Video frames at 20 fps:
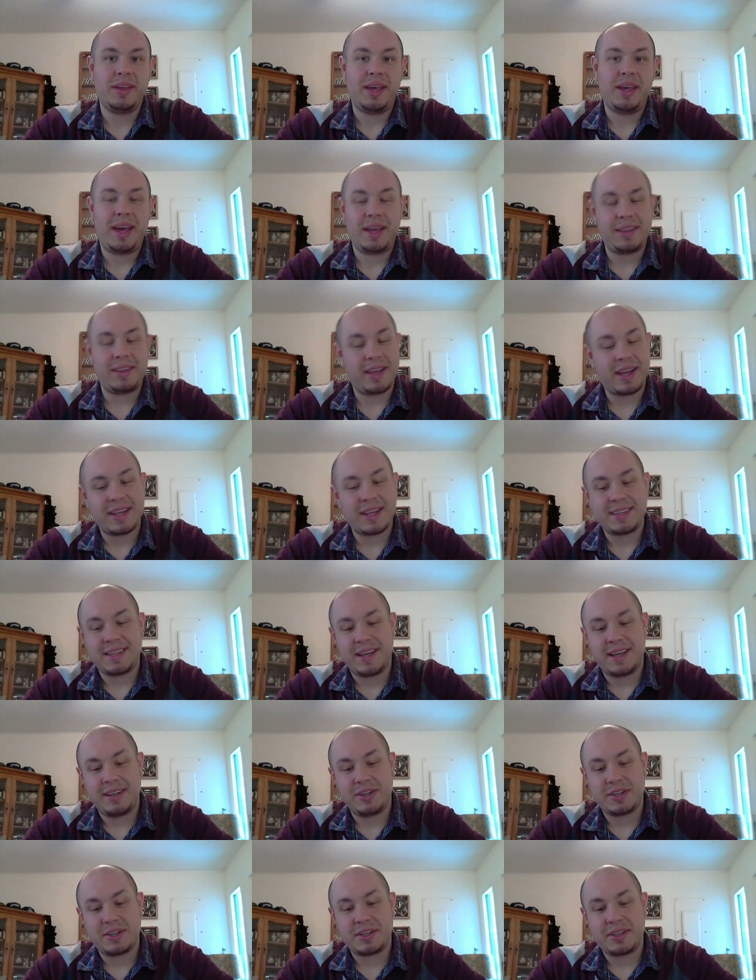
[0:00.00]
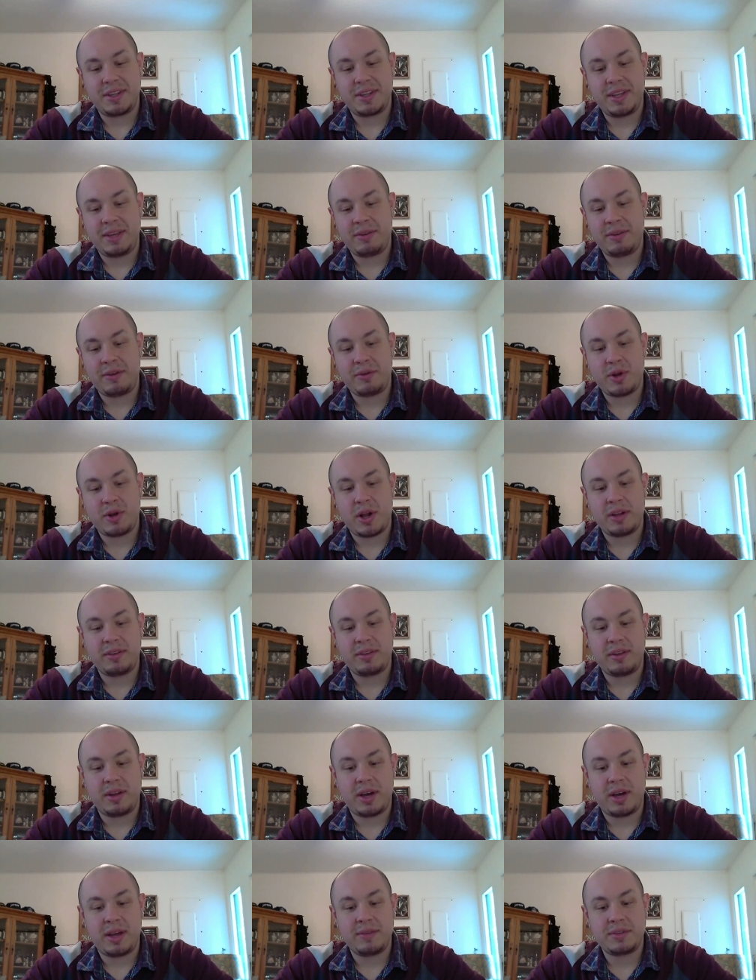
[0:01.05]
And like I said, just uh, even if you're not into
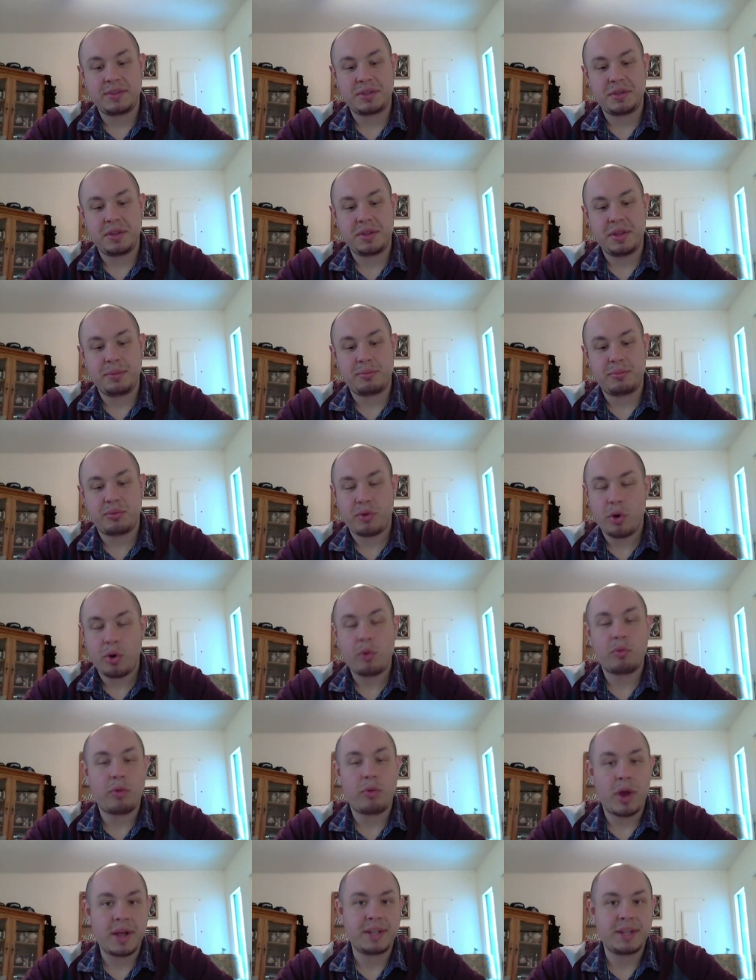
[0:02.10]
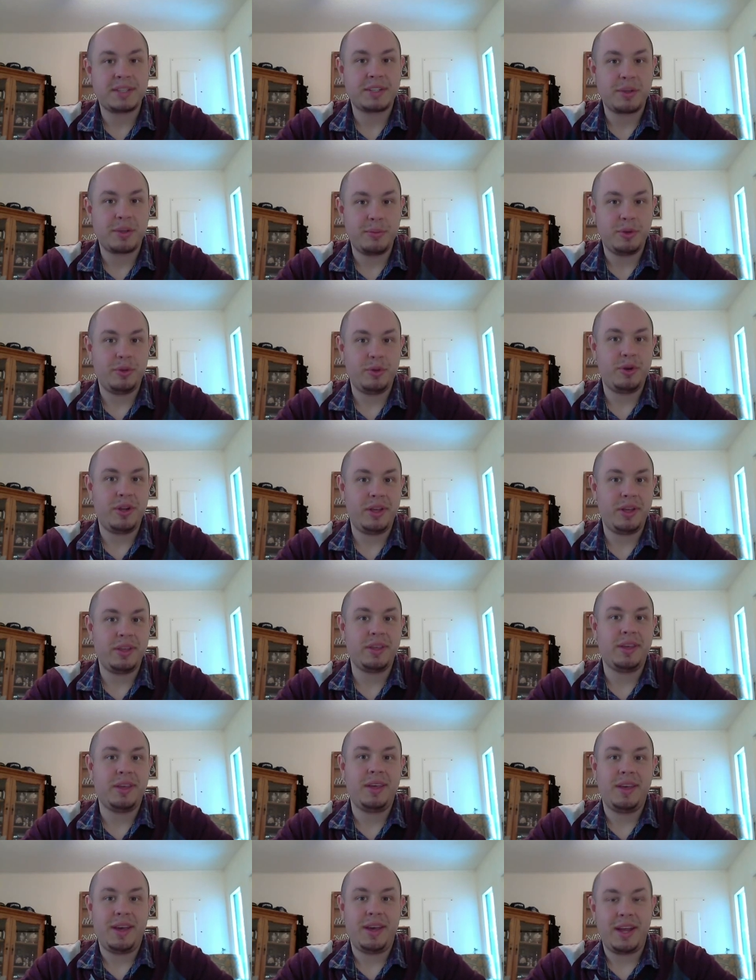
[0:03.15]
knives, to the pro rights community,
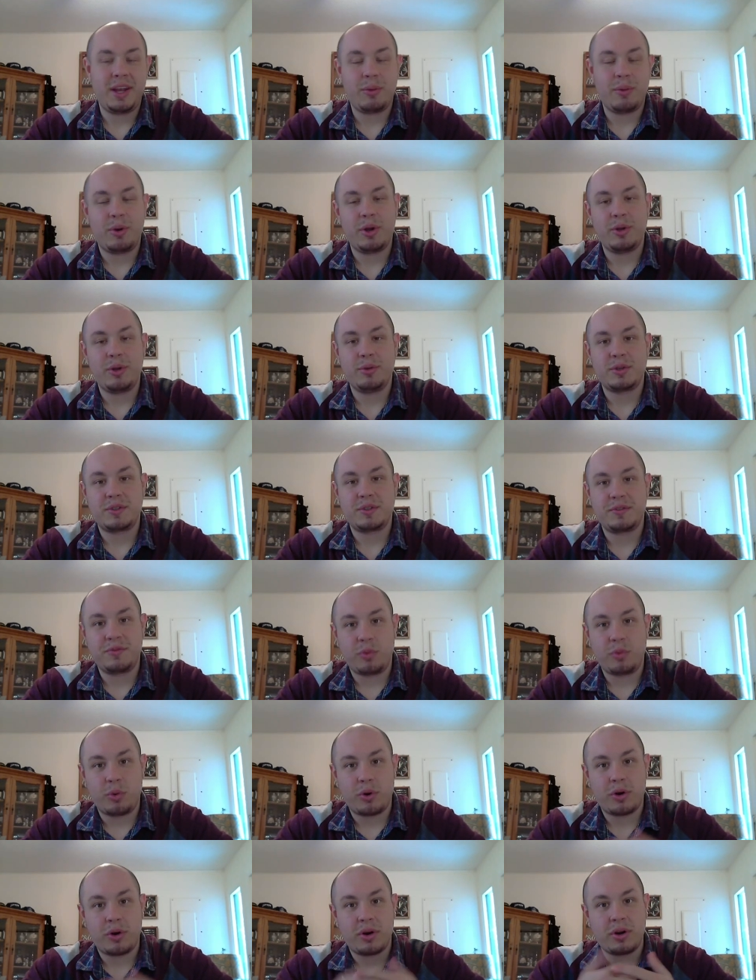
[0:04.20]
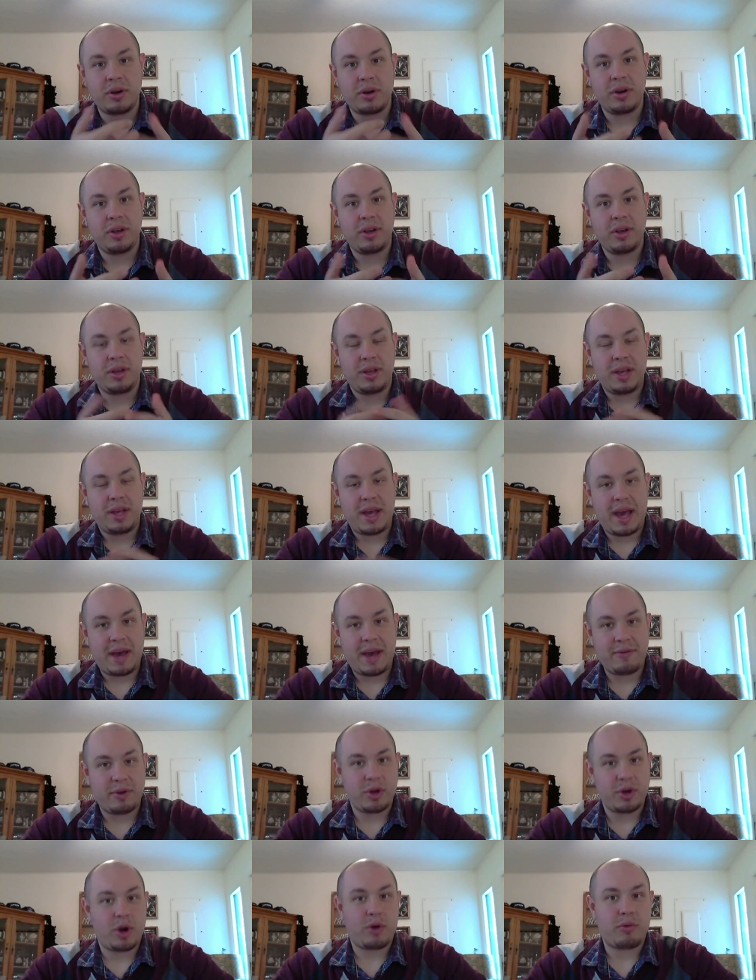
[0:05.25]
anyone who's for
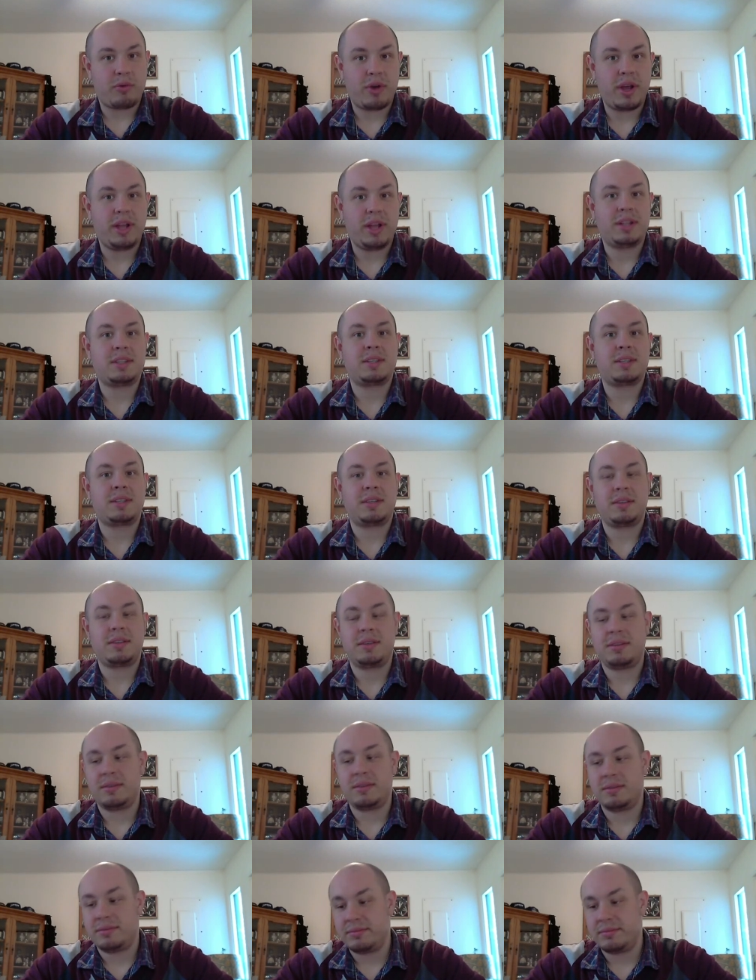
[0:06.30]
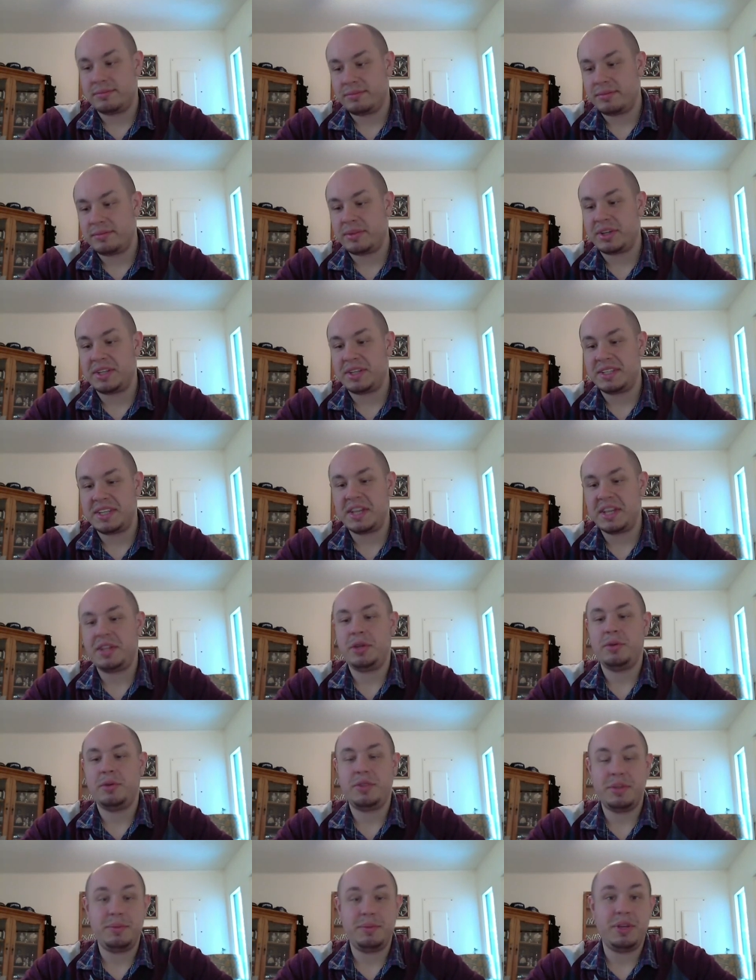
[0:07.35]
having our rights
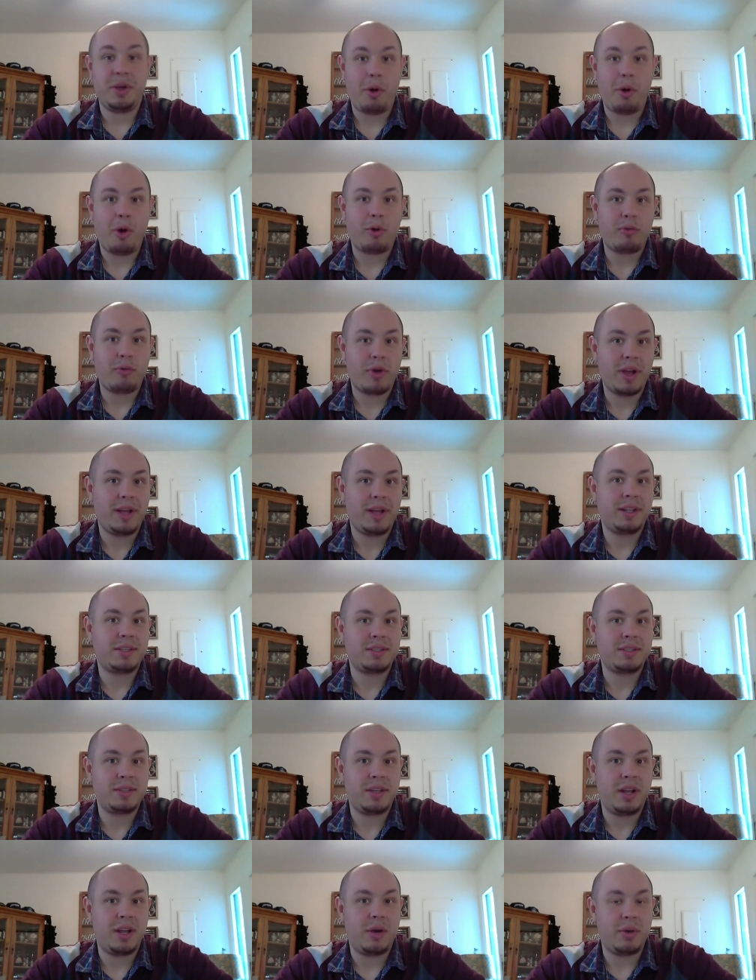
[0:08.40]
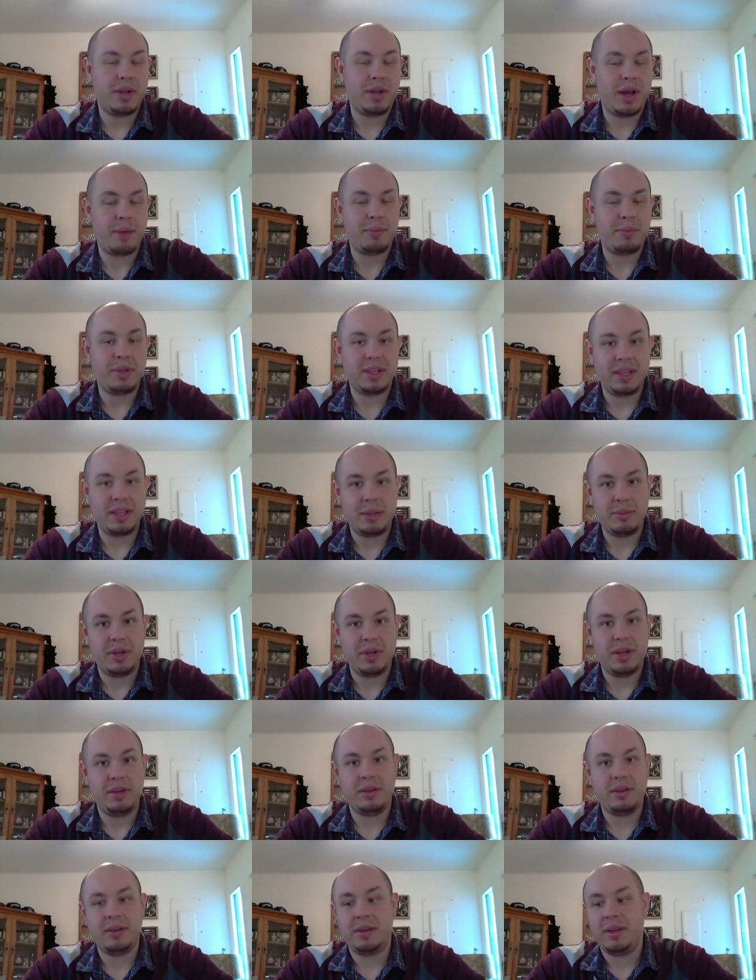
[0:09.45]
continue to be our rights, you know, and not be
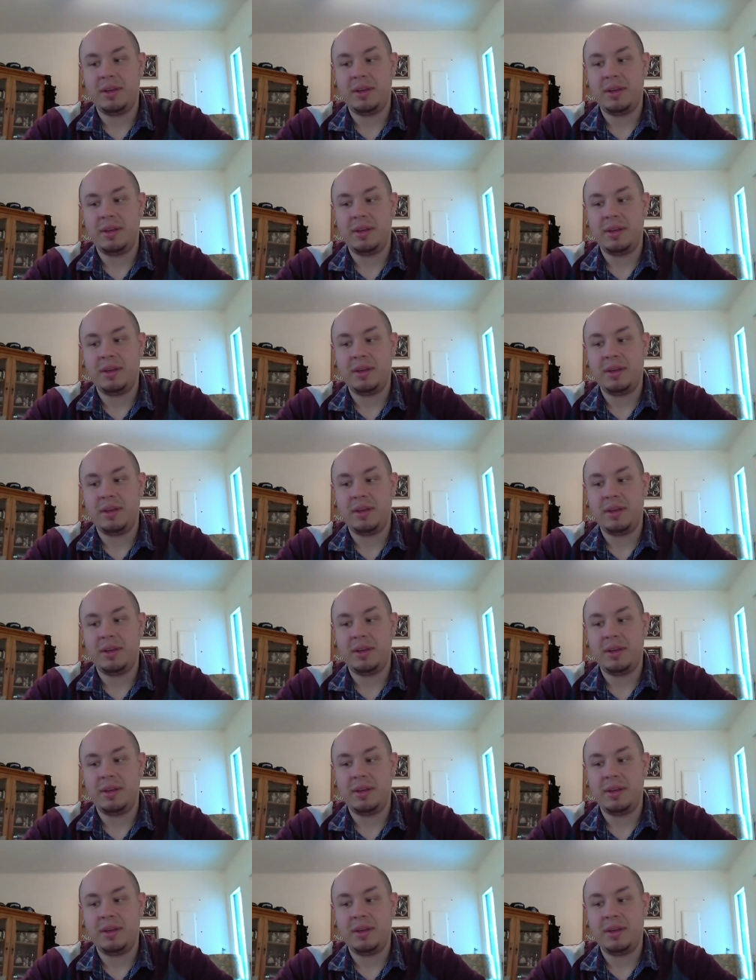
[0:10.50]
limited